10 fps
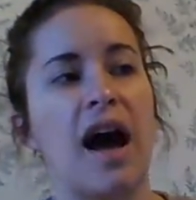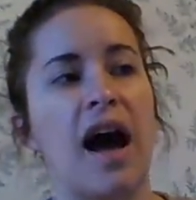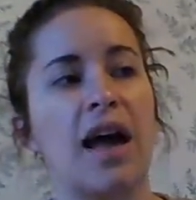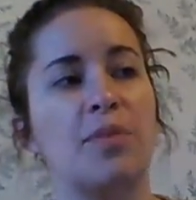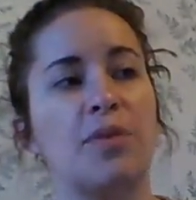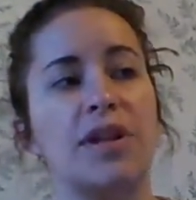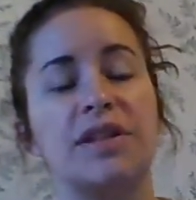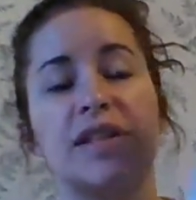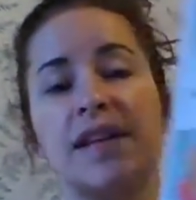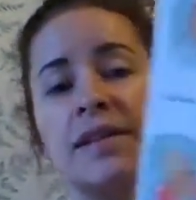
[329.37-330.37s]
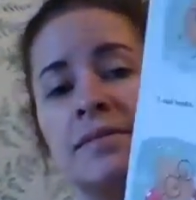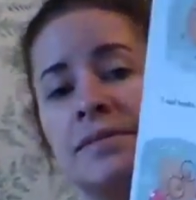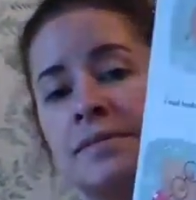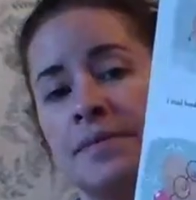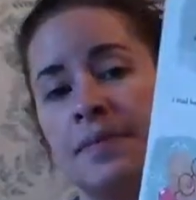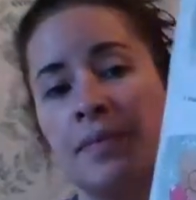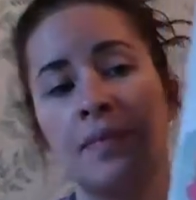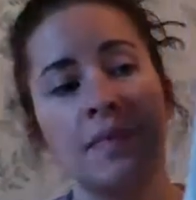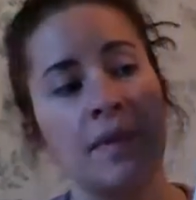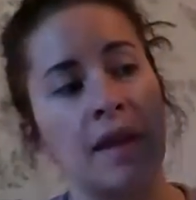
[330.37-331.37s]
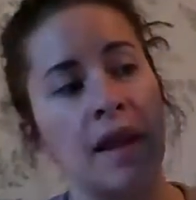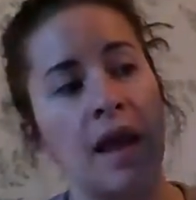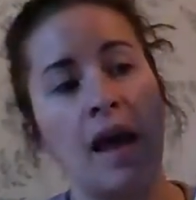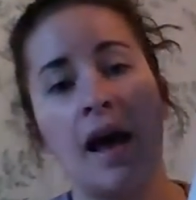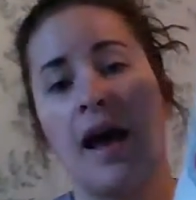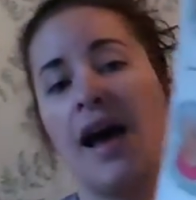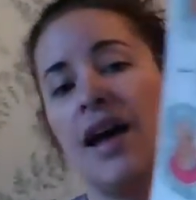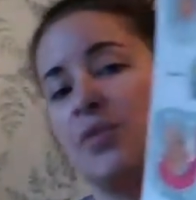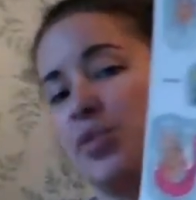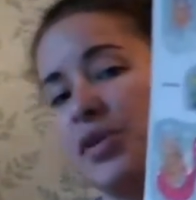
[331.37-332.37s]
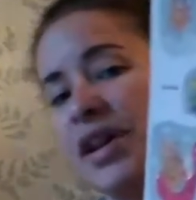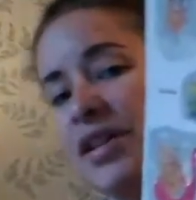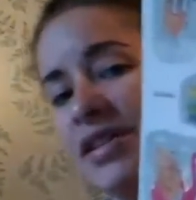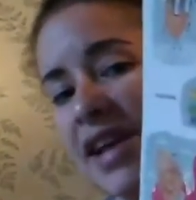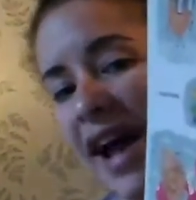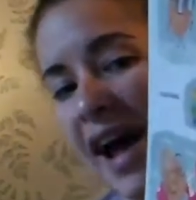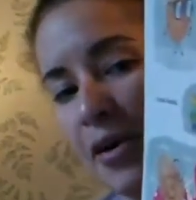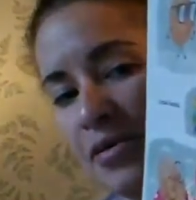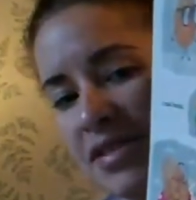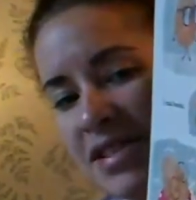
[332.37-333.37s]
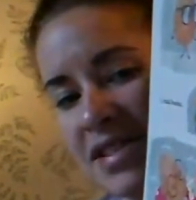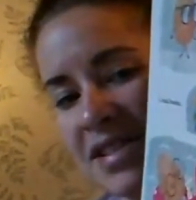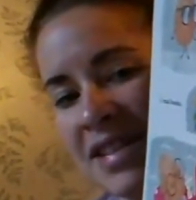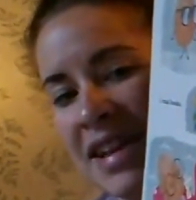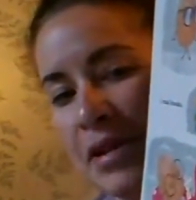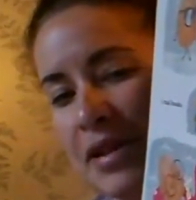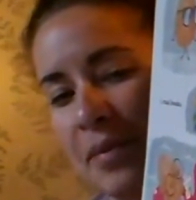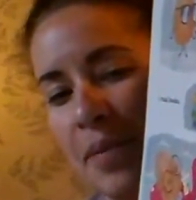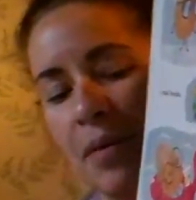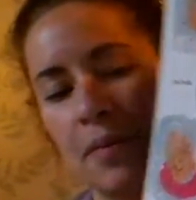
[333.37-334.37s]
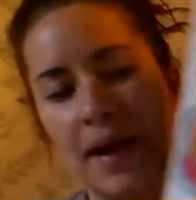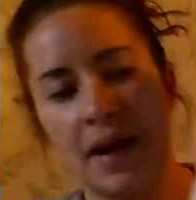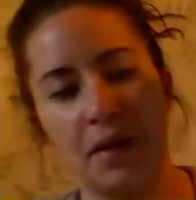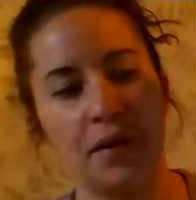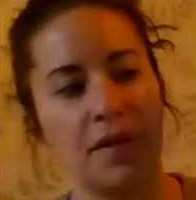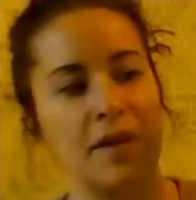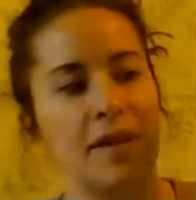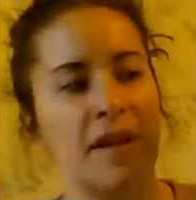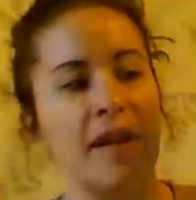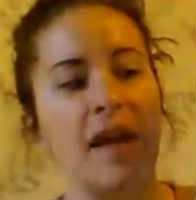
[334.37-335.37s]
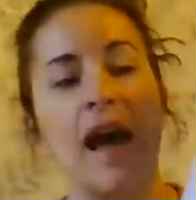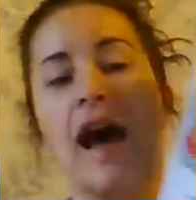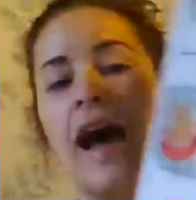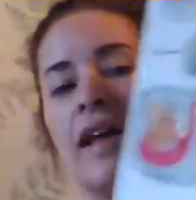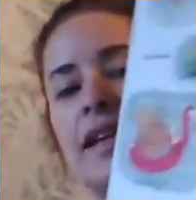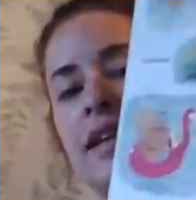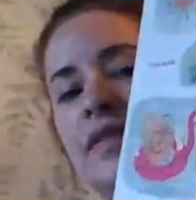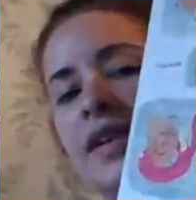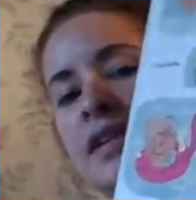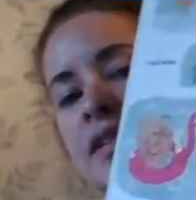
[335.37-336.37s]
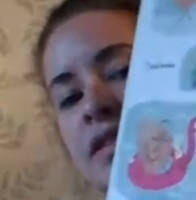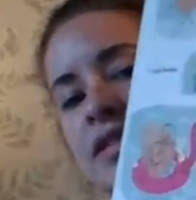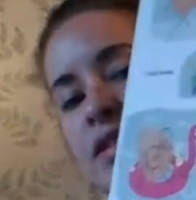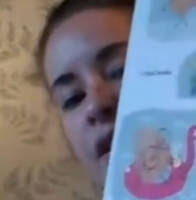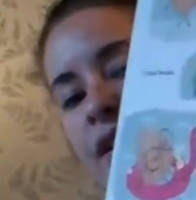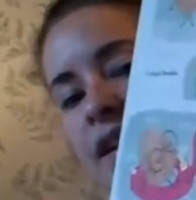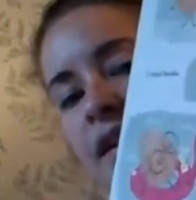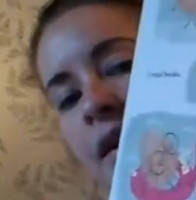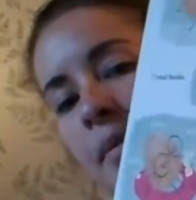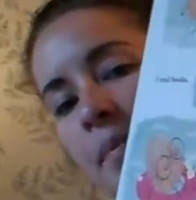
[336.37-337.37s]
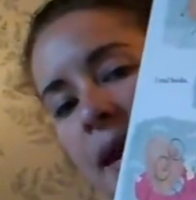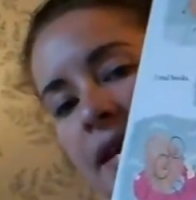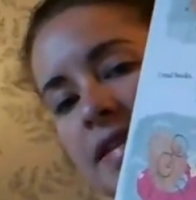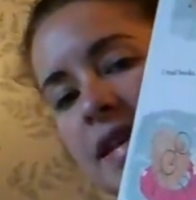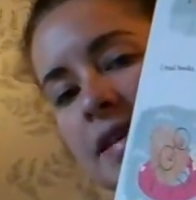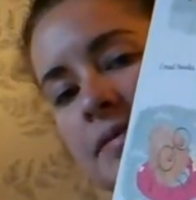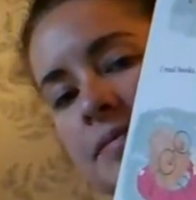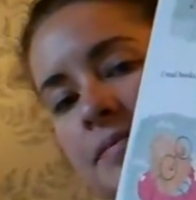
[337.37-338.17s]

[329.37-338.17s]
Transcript: I breathed in. I breathed out. That bubble bath. I even started painting.